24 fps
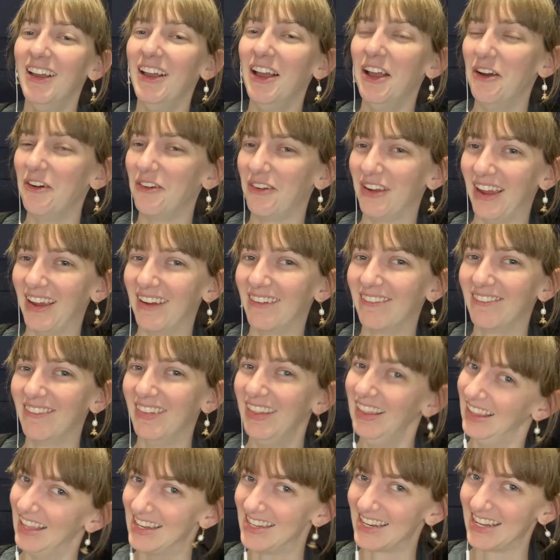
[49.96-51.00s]
Okay,
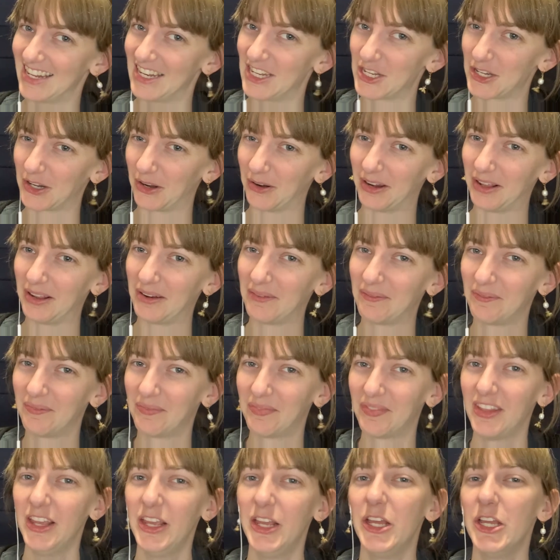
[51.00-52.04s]
let's get started.
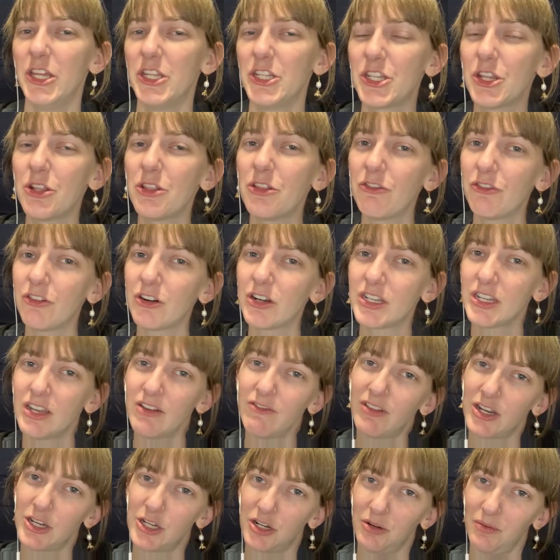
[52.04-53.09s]
So the first
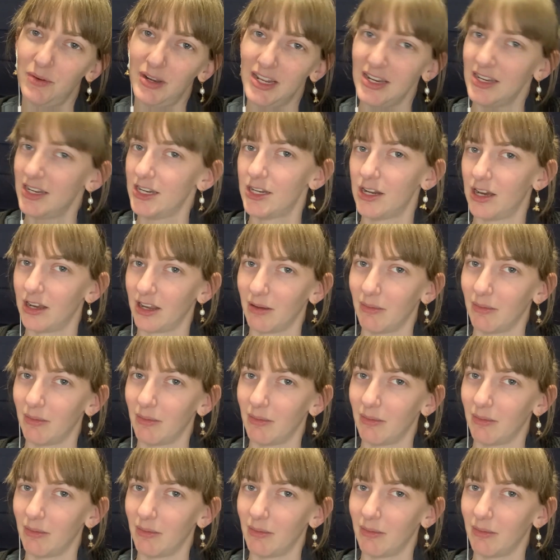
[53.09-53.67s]
inventor we need to talk